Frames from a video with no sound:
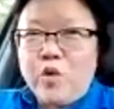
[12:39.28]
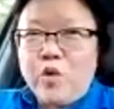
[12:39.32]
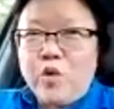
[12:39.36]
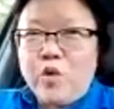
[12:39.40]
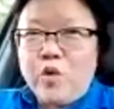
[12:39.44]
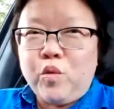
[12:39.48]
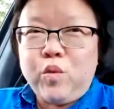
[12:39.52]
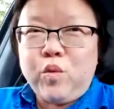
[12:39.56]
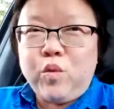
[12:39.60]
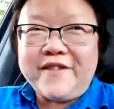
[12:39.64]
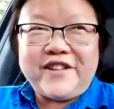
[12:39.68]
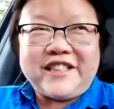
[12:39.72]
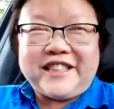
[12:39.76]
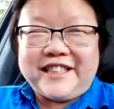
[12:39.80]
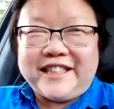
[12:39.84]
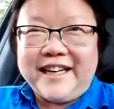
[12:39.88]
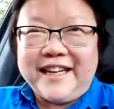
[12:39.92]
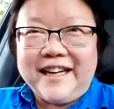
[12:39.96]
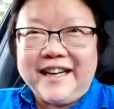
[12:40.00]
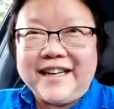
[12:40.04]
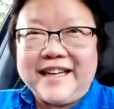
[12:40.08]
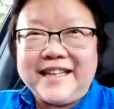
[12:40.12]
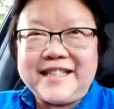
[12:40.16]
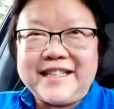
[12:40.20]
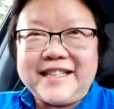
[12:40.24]
Aegea
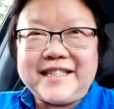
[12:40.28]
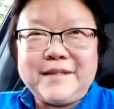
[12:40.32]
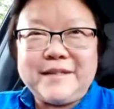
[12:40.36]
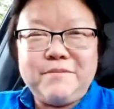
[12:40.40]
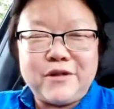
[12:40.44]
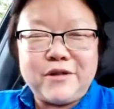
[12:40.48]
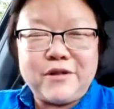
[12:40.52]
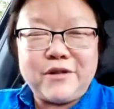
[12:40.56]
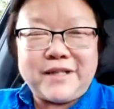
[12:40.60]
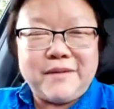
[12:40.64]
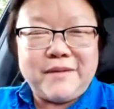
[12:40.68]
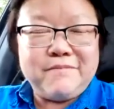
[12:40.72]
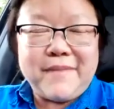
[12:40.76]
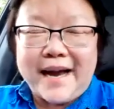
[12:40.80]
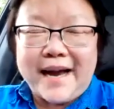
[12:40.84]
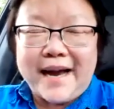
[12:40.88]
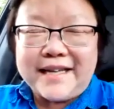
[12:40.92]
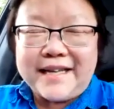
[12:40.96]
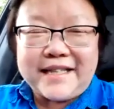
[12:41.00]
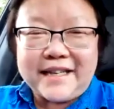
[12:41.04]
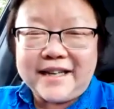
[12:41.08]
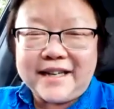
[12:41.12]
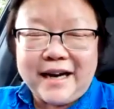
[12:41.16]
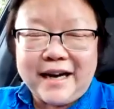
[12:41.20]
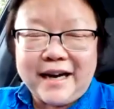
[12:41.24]
is the most
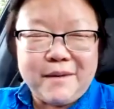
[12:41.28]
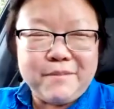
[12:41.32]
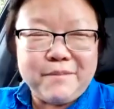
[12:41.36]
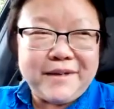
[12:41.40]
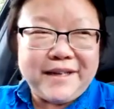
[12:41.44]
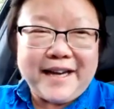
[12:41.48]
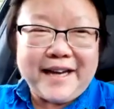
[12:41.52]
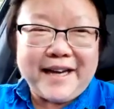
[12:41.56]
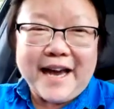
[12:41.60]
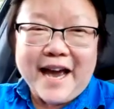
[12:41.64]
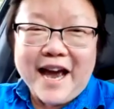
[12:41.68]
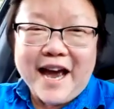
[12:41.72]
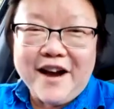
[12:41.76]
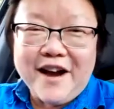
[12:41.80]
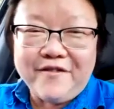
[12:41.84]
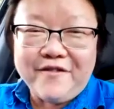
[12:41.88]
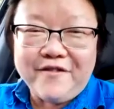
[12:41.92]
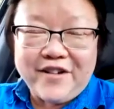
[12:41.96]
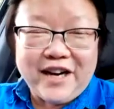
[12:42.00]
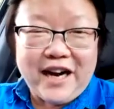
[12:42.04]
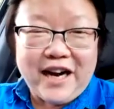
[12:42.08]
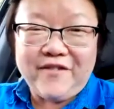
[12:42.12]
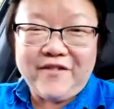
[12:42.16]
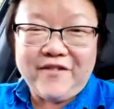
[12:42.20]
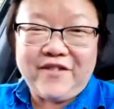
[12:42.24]
amazing company ever
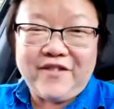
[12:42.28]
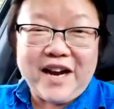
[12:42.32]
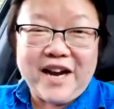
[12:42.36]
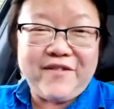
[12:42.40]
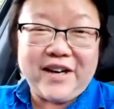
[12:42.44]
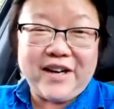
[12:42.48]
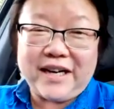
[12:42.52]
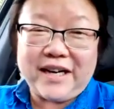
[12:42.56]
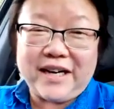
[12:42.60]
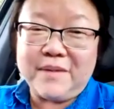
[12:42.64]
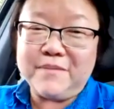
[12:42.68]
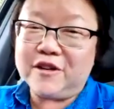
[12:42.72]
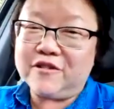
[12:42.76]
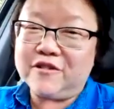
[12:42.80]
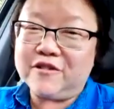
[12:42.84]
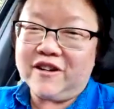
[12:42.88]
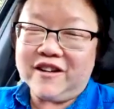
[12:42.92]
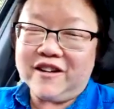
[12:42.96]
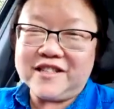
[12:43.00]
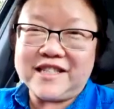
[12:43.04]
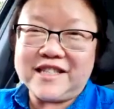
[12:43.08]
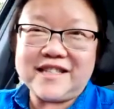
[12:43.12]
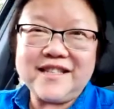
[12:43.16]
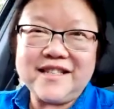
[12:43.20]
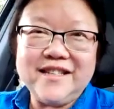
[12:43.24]
I've ever come
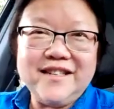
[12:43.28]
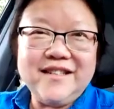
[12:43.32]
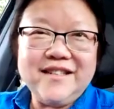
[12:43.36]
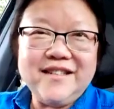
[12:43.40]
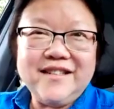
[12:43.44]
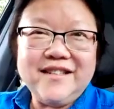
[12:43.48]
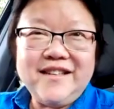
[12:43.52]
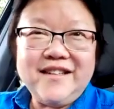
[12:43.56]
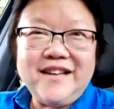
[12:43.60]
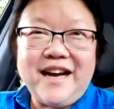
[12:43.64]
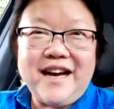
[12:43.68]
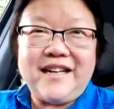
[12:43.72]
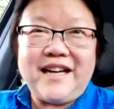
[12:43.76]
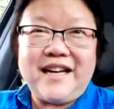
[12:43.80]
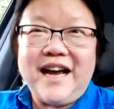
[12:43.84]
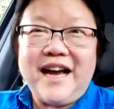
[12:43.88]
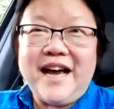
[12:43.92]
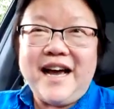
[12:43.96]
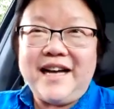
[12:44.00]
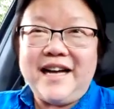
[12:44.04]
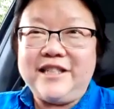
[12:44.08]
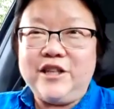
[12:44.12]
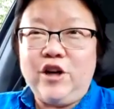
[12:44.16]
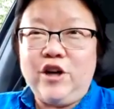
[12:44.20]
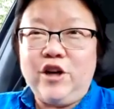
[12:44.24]
across. And I had
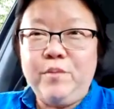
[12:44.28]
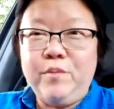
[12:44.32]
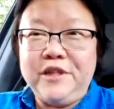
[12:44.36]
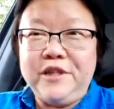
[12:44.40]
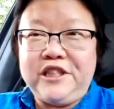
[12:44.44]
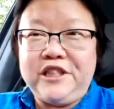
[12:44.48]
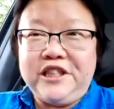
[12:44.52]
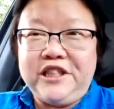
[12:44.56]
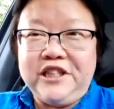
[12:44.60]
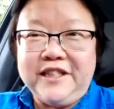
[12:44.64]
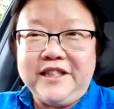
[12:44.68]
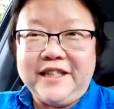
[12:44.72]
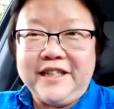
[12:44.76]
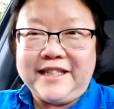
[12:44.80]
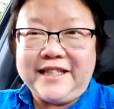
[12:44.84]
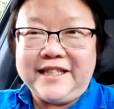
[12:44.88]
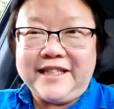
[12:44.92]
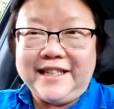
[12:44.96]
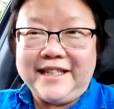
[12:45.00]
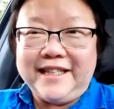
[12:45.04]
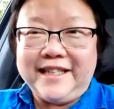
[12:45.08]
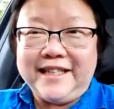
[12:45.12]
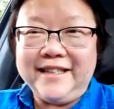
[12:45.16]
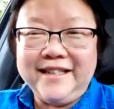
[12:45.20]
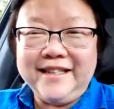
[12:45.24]
the
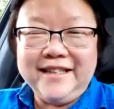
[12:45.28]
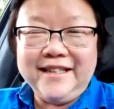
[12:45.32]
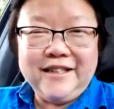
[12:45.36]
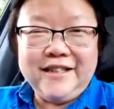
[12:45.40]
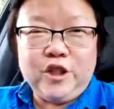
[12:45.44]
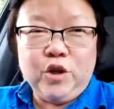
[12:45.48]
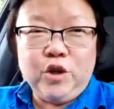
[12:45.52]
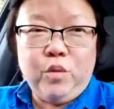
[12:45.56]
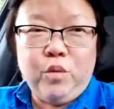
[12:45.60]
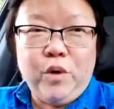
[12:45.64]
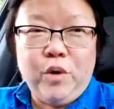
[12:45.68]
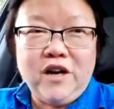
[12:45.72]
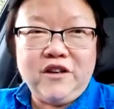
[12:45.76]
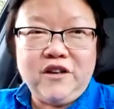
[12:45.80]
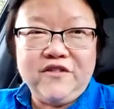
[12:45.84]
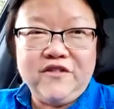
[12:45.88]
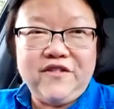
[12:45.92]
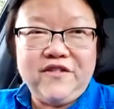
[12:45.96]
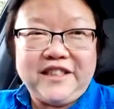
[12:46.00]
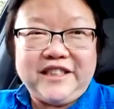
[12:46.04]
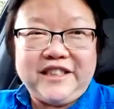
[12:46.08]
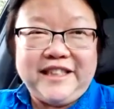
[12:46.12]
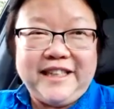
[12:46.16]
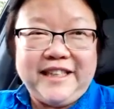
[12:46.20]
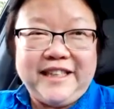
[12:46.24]
opportunity to work with
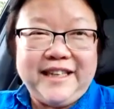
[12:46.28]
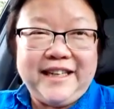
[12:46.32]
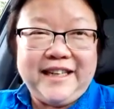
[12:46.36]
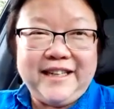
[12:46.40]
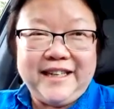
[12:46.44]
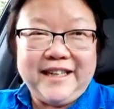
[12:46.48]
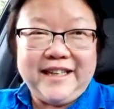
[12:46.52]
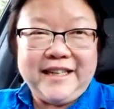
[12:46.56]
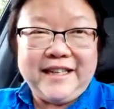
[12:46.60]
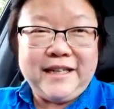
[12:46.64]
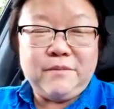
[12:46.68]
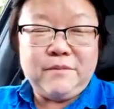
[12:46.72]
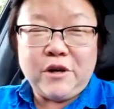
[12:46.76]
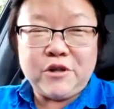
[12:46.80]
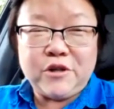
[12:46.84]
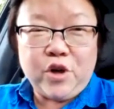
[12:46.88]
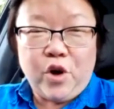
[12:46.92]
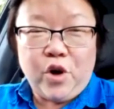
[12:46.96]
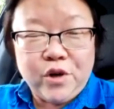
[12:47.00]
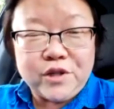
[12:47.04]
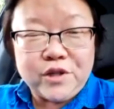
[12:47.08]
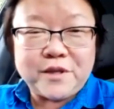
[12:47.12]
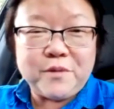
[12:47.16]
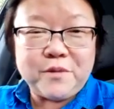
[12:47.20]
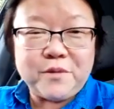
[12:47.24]
Aegea in the most
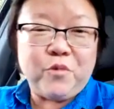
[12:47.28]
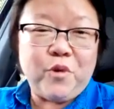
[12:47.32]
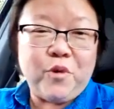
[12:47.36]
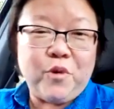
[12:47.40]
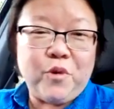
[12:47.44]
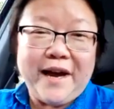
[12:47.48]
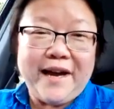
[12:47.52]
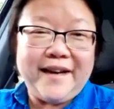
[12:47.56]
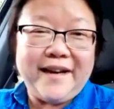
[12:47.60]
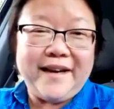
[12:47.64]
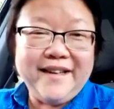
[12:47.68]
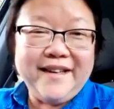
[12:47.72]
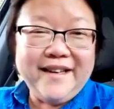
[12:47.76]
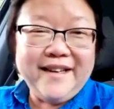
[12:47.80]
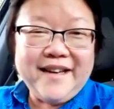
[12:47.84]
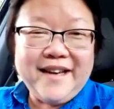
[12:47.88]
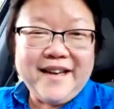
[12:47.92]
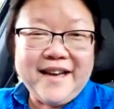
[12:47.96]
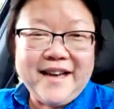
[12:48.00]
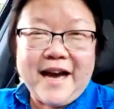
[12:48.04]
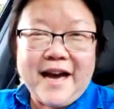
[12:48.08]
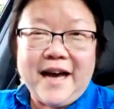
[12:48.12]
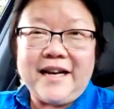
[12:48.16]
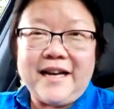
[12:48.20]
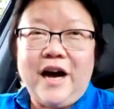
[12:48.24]
awesome way.
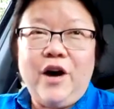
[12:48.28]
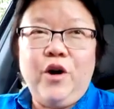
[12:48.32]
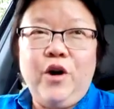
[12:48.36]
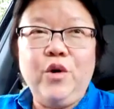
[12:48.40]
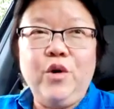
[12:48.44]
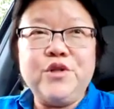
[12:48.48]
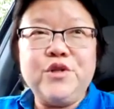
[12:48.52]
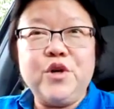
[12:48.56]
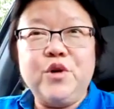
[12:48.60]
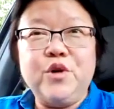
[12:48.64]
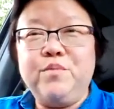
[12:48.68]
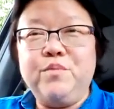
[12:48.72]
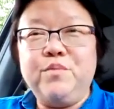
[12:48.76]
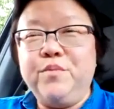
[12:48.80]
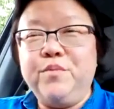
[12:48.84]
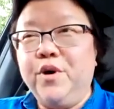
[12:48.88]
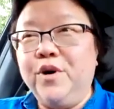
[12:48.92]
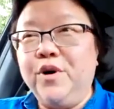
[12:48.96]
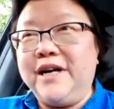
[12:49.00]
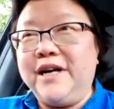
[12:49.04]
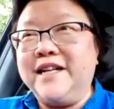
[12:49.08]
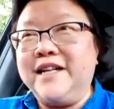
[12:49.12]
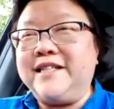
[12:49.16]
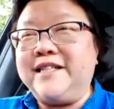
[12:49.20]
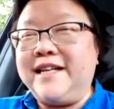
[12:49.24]
And I also brought
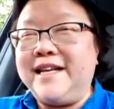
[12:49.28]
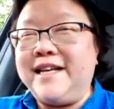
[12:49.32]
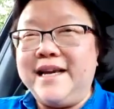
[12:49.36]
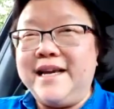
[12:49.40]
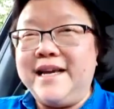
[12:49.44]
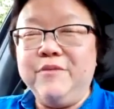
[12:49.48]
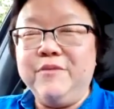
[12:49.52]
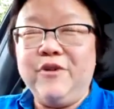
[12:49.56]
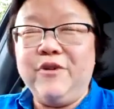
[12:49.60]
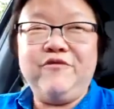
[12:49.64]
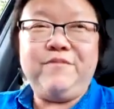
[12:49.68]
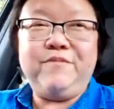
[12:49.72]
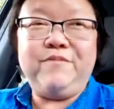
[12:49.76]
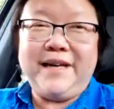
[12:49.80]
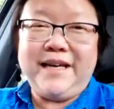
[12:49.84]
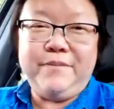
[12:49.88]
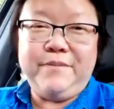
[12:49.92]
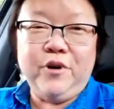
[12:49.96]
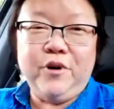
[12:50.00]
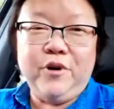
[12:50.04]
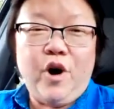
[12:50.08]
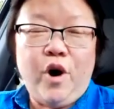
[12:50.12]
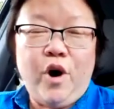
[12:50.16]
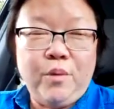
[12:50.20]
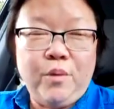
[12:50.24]
a team of people
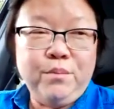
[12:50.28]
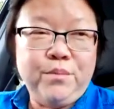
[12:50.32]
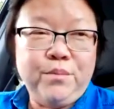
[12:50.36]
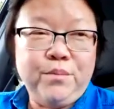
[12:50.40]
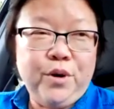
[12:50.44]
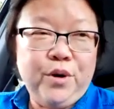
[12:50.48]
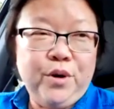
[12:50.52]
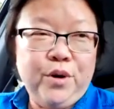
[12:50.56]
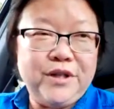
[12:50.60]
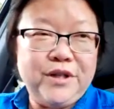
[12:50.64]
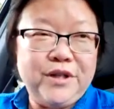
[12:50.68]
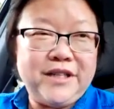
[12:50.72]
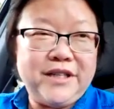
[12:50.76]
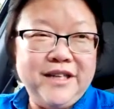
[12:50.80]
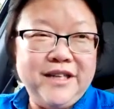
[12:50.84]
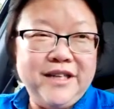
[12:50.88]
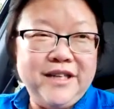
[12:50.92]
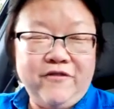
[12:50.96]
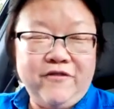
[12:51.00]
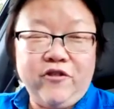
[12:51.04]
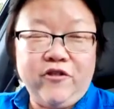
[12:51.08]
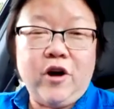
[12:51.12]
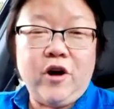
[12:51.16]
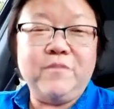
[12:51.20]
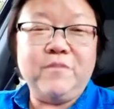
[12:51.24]
on board
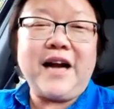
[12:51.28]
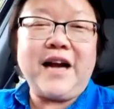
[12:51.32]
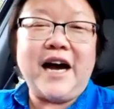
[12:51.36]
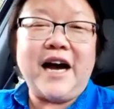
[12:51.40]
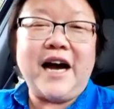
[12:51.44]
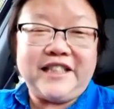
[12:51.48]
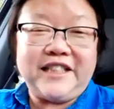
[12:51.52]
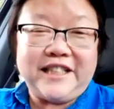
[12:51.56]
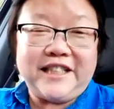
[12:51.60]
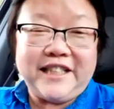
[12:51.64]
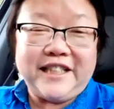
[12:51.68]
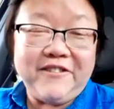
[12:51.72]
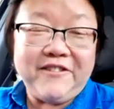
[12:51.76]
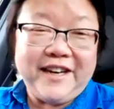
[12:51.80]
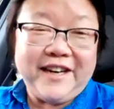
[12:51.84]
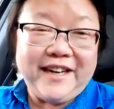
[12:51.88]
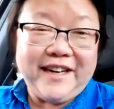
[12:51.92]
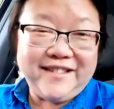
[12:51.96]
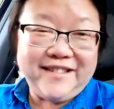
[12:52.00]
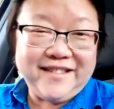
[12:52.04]
from Nigeria.